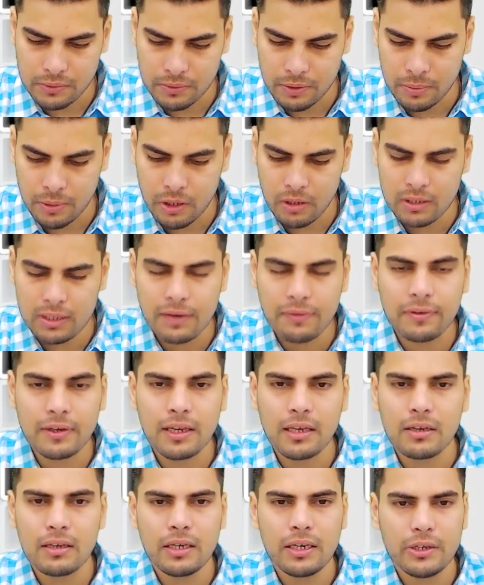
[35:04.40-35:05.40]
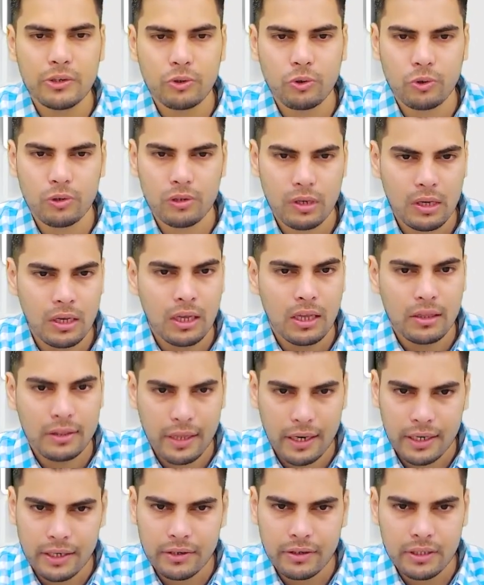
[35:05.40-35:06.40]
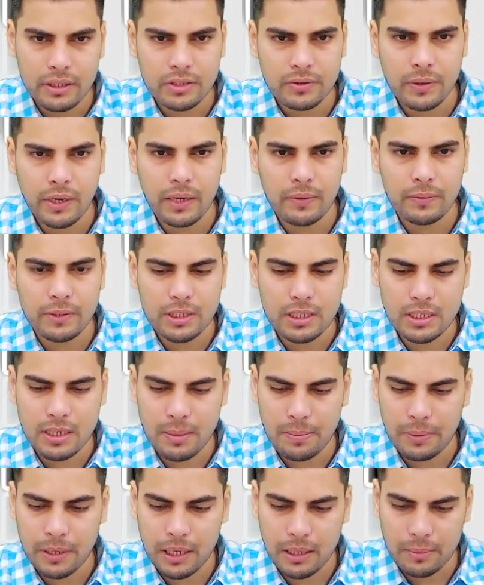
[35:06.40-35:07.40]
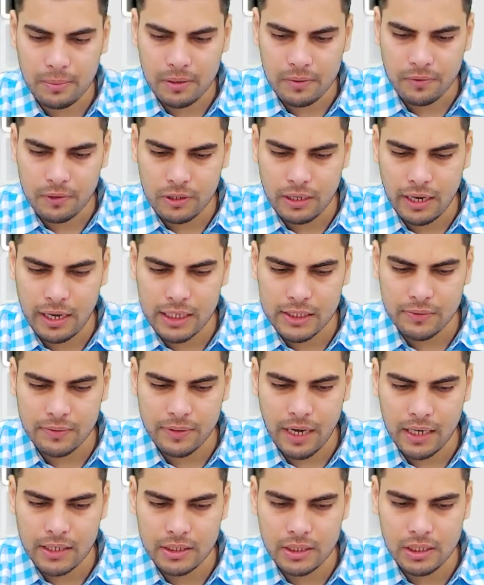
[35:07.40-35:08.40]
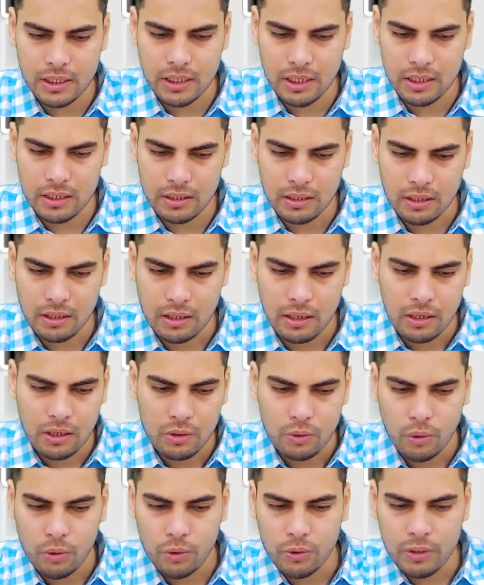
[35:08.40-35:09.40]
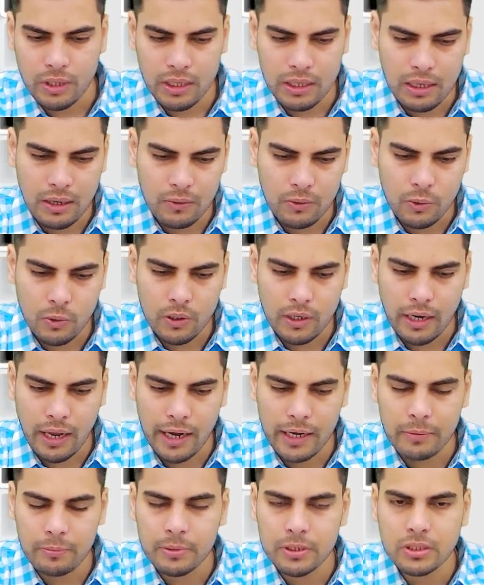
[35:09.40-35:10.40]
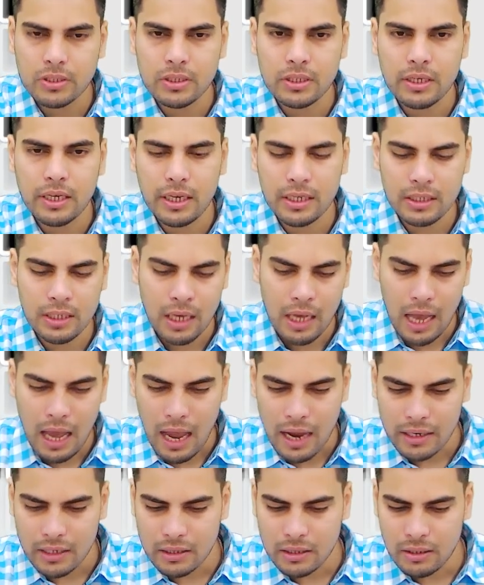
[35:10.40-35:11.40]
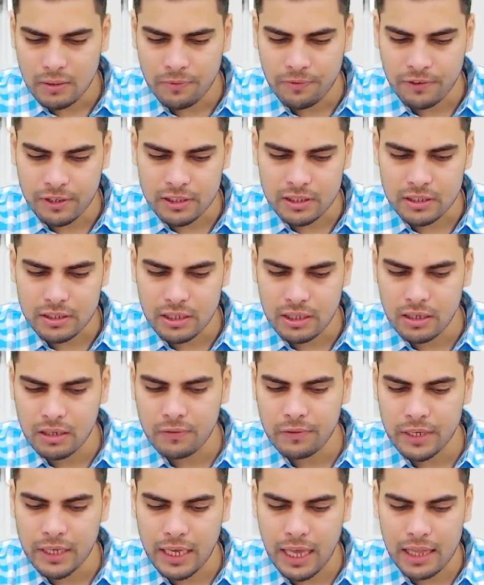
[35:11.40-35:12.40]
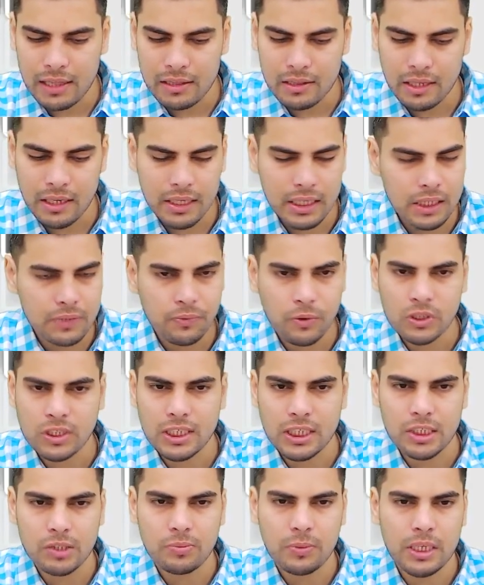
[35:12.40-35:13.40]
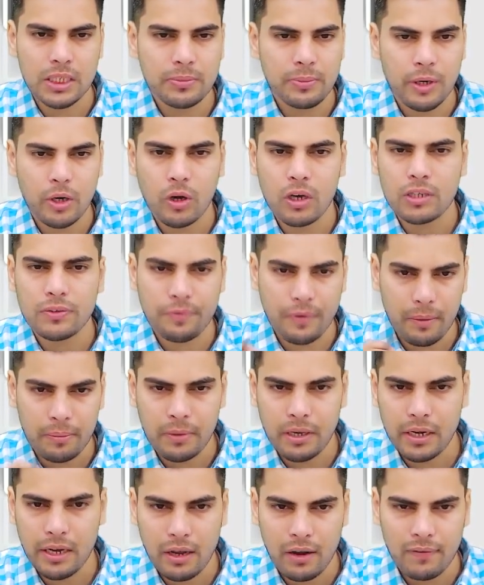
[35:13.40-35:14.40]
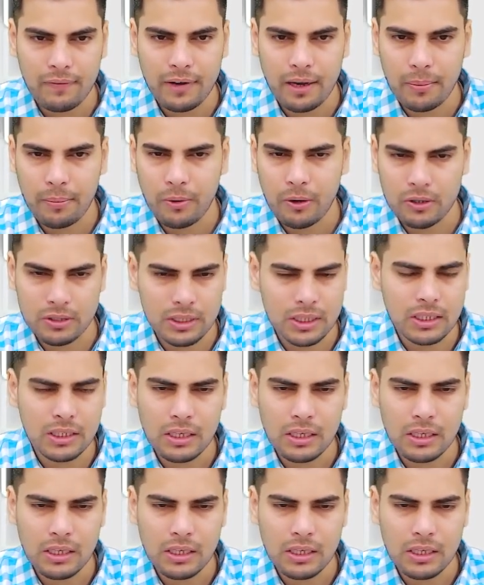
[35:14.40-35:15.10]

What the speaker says: because they have clearly told the interest rate which is applicable for the next financial year. Don't you think they have told 9%? And in the first year we calculated for 6 months, because from the day of deposit